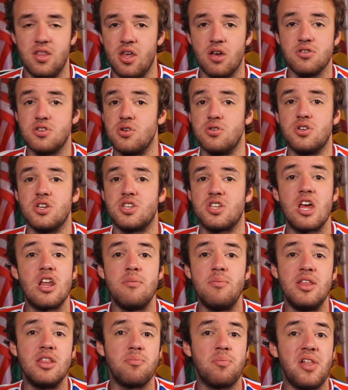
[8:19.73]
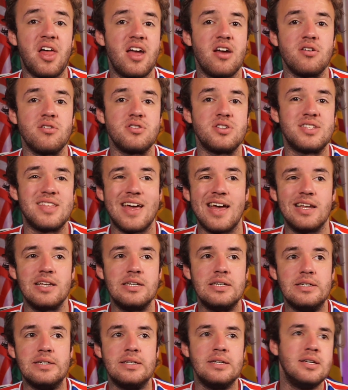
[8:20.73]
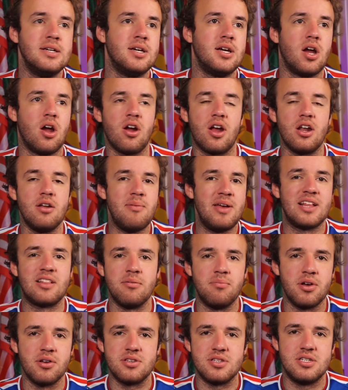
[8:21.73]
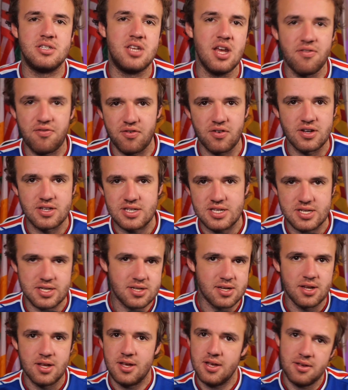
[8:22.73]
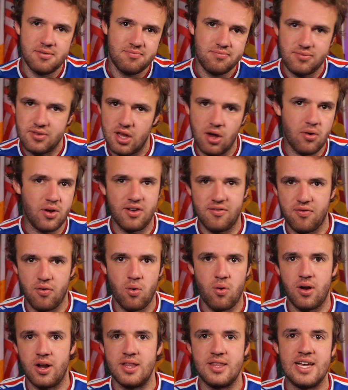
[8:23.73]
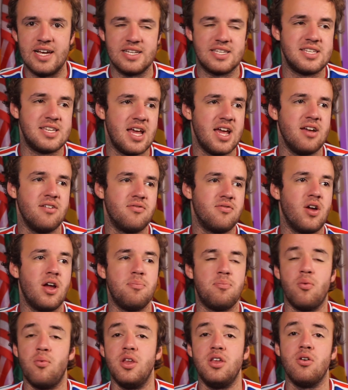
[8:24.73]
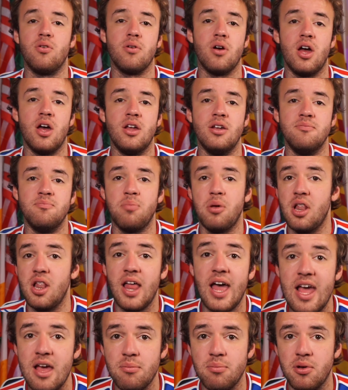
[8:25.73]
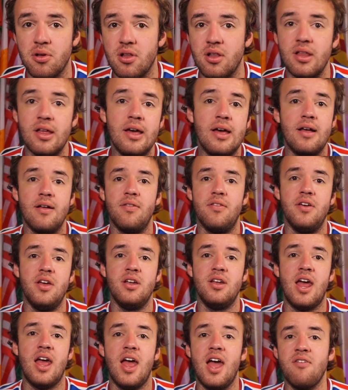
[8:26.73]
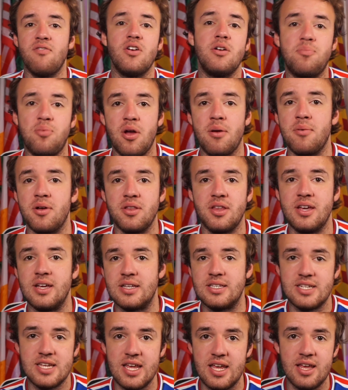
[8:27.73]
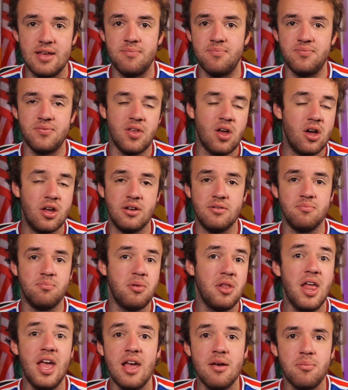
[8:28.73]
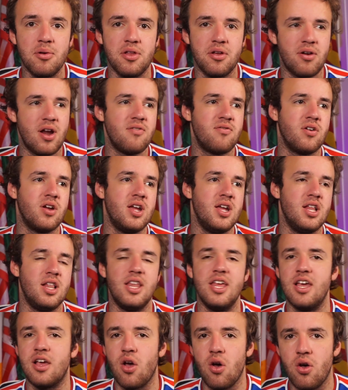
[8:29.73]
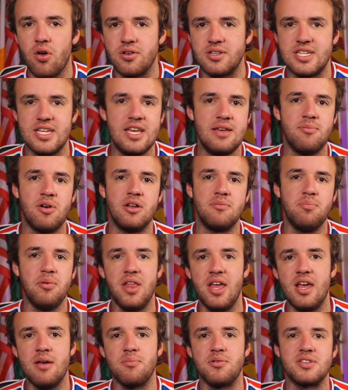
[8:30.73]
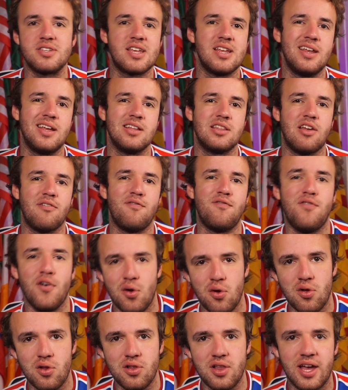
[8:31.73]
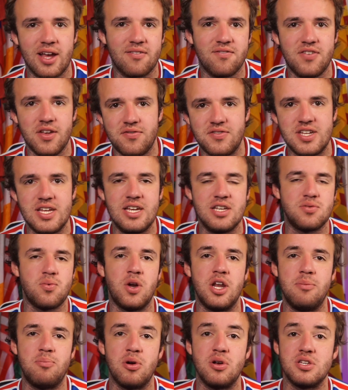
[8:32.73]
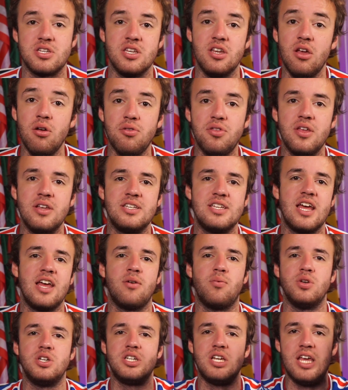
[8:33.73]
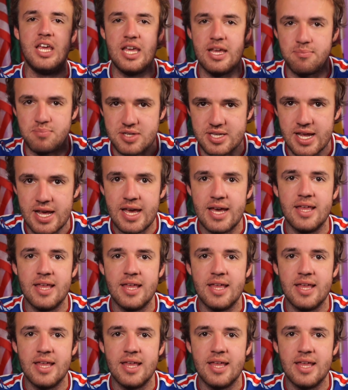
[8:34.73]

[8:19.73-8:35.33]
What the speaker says: And those are just gonna be the players that are gonna make the most difference going forward in that save, right? But when you're on playable, then every Premier League team on playable or every Ligue 1 team on playable is going to get the full like 15-20 person youth intake, which keeps